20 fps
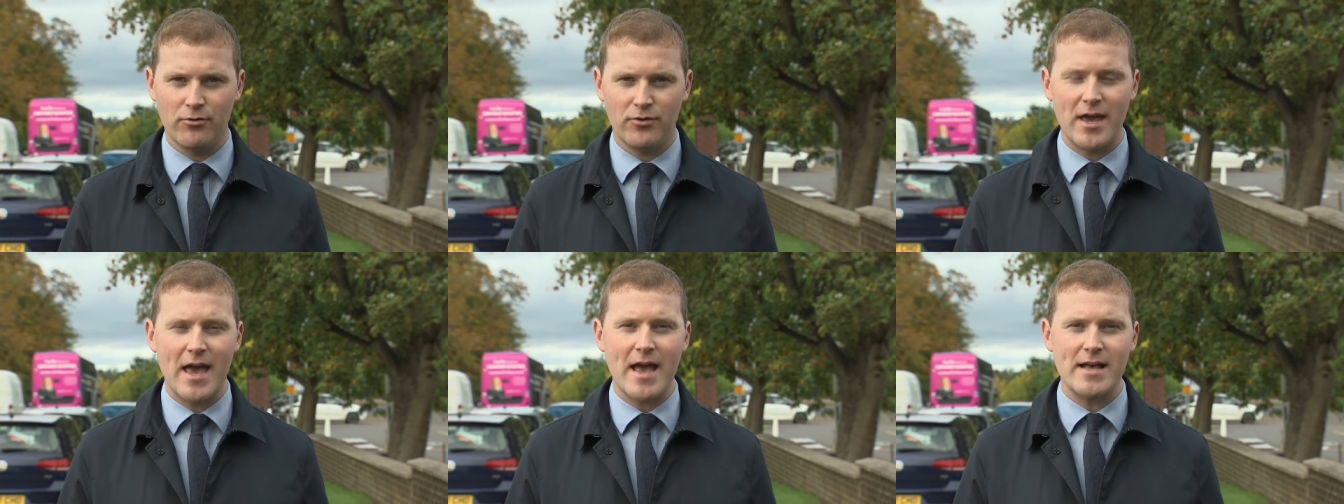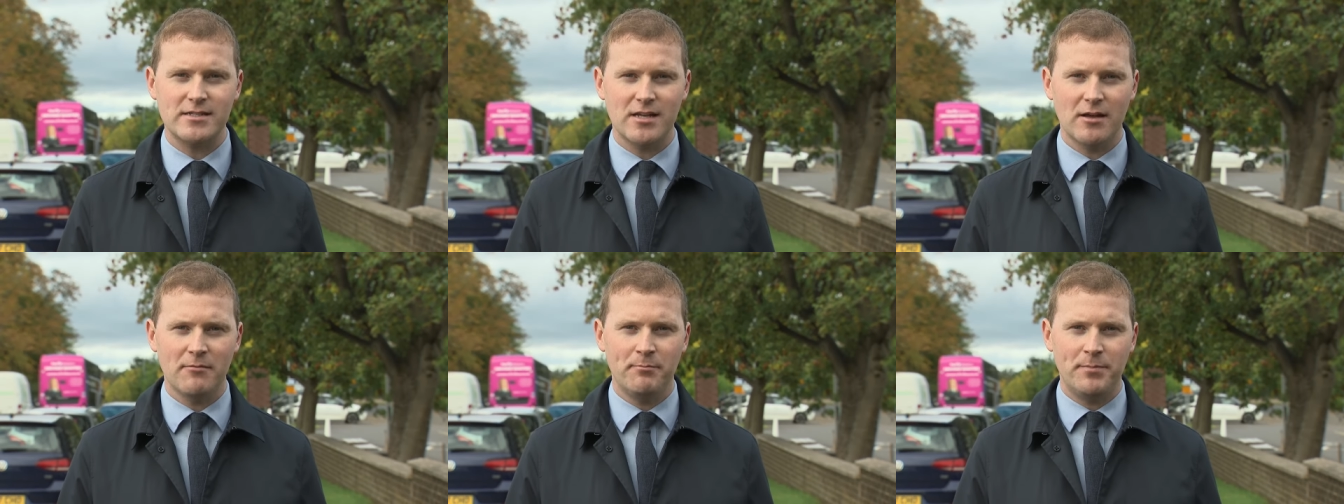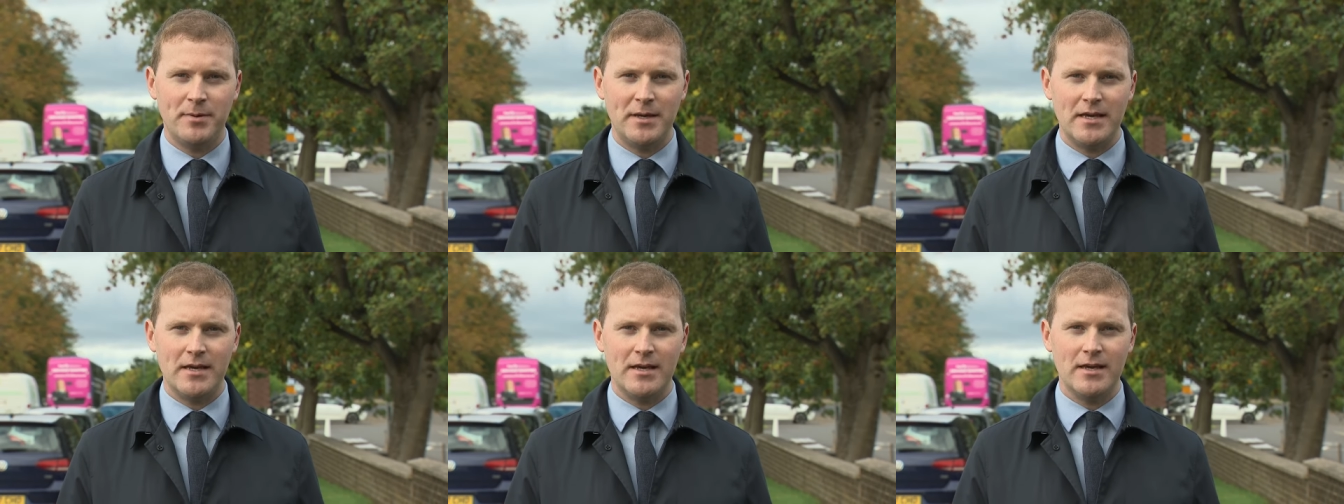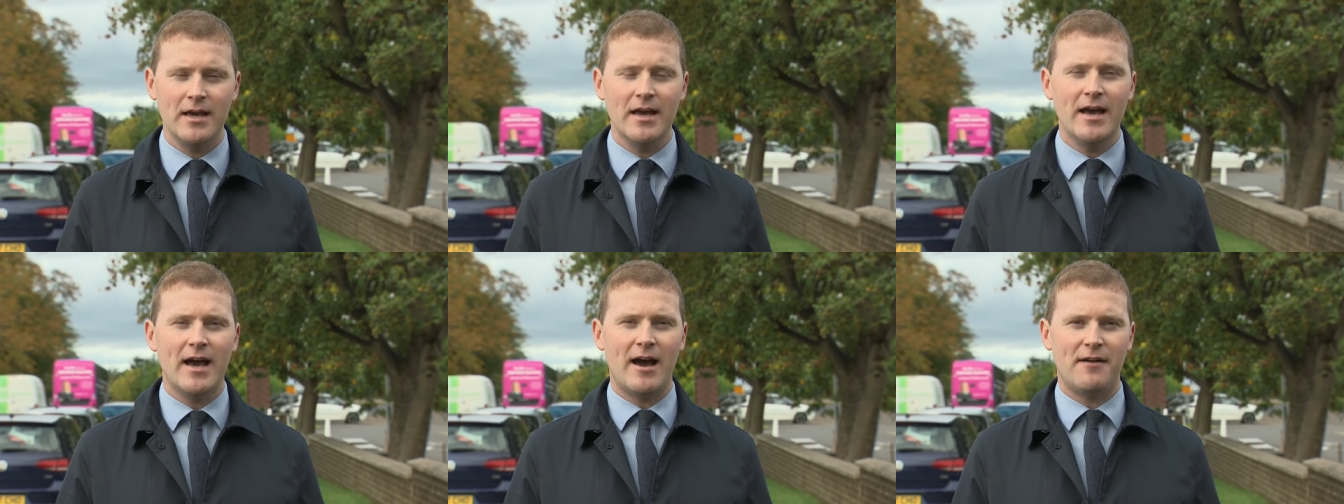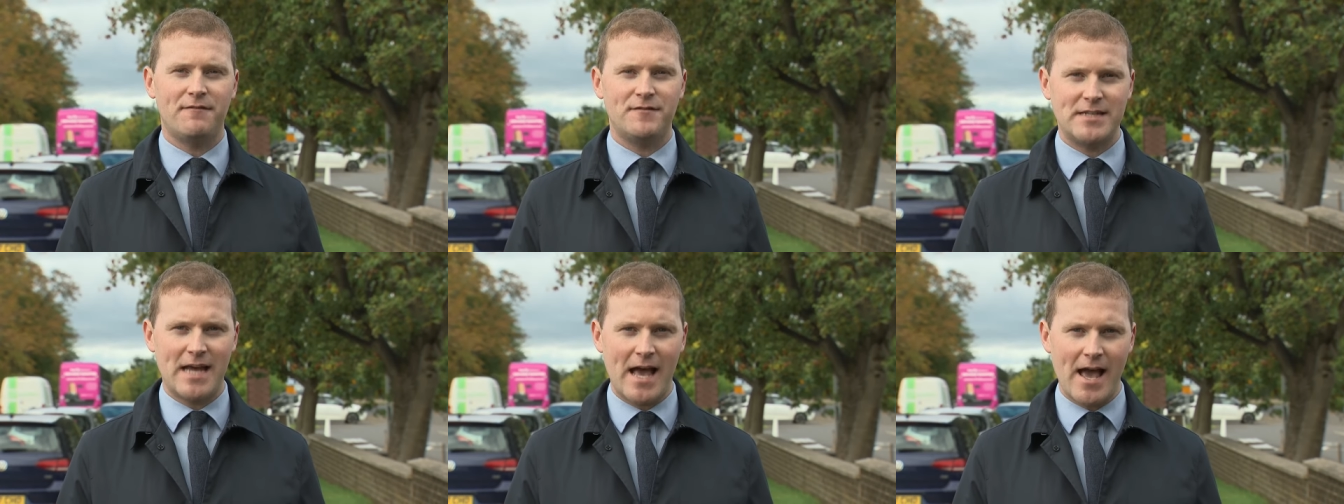The SNP
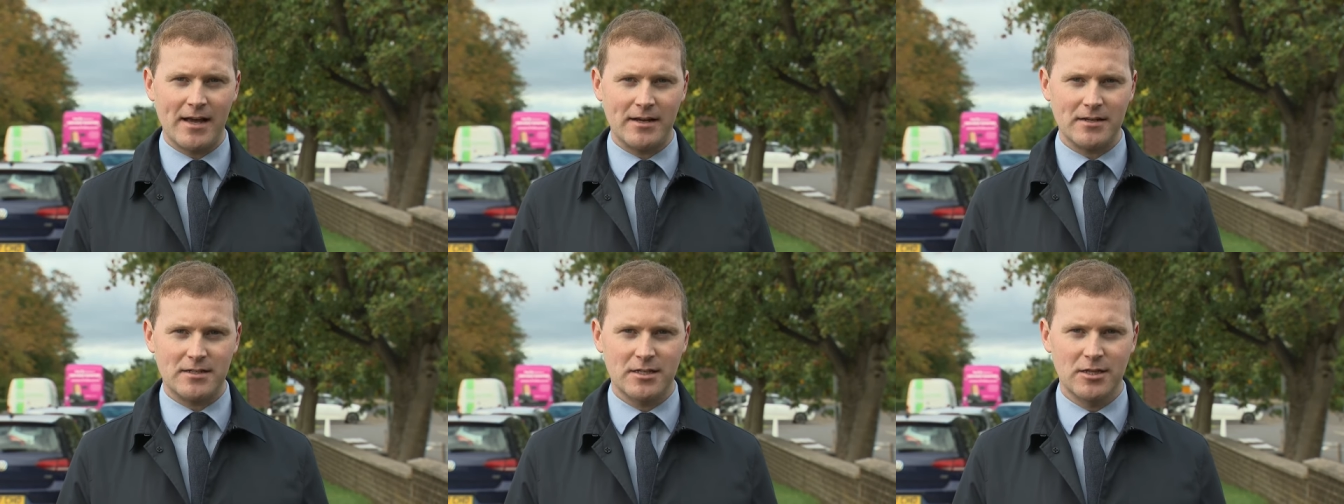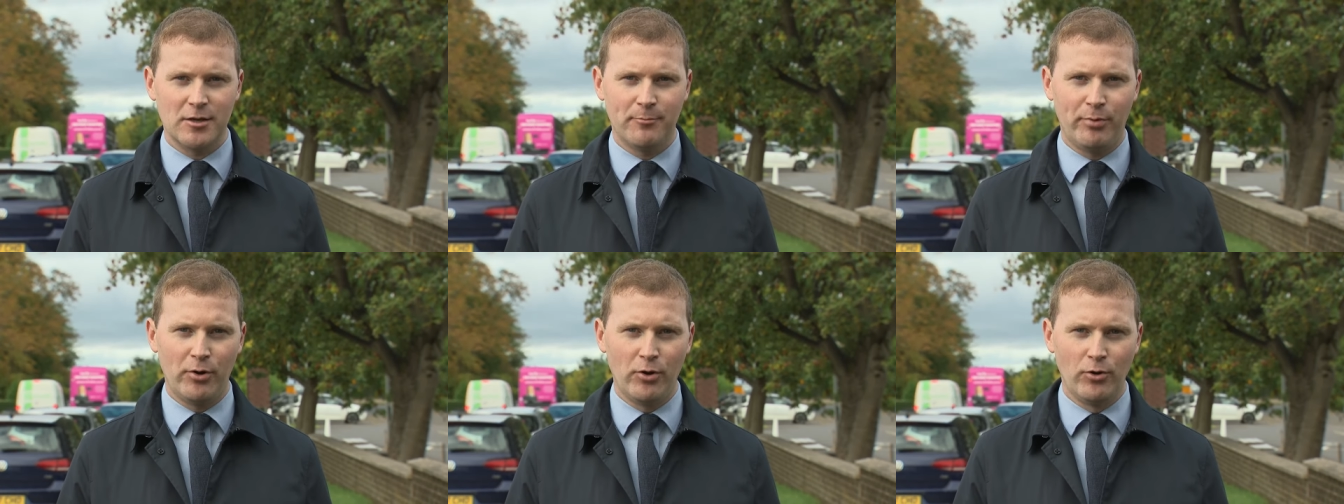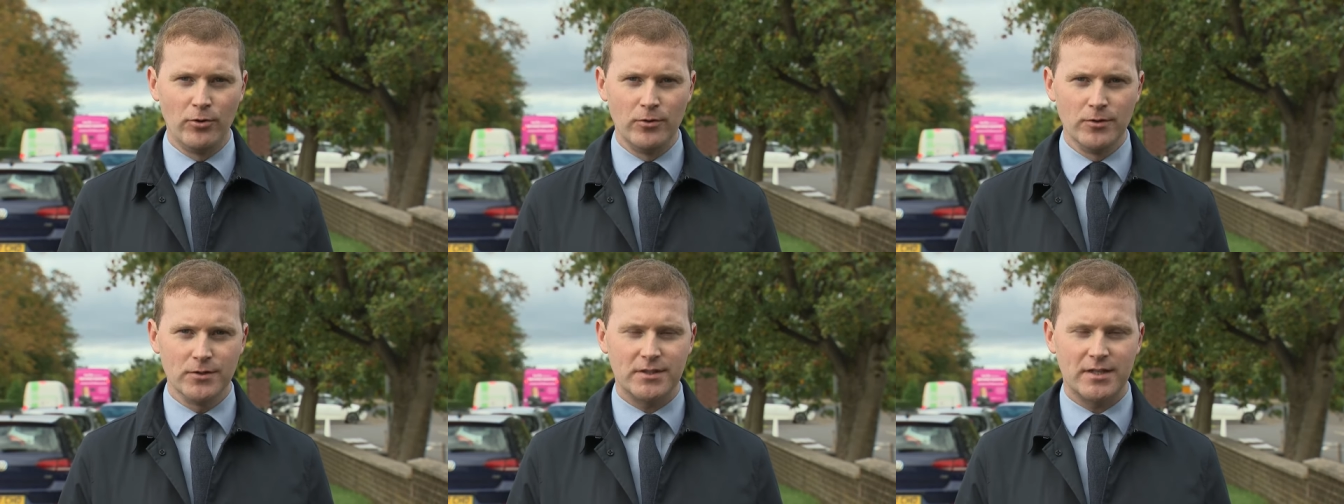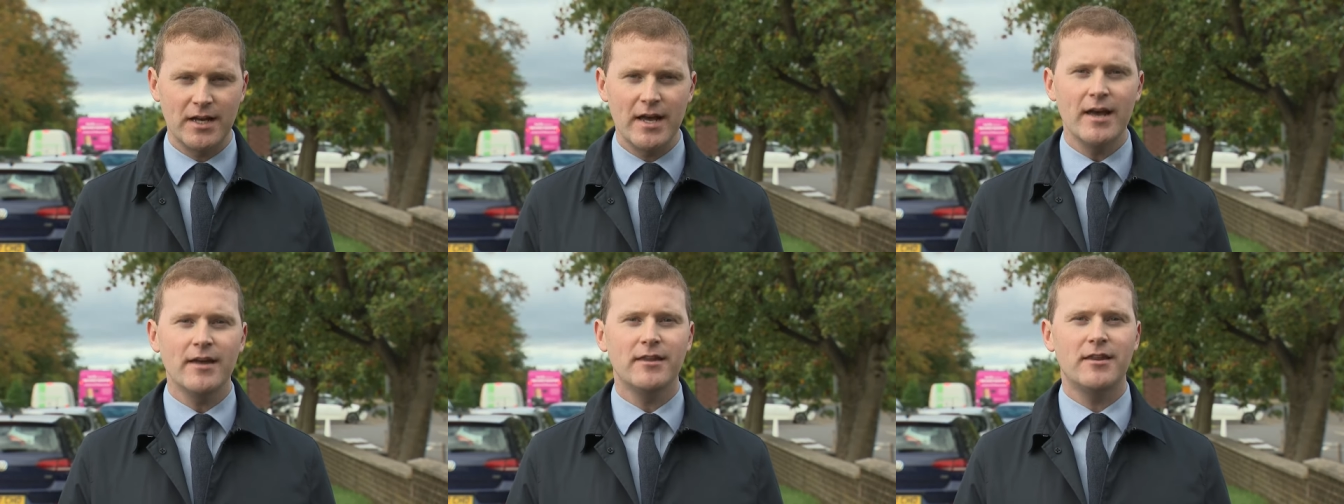have tanked in the polls.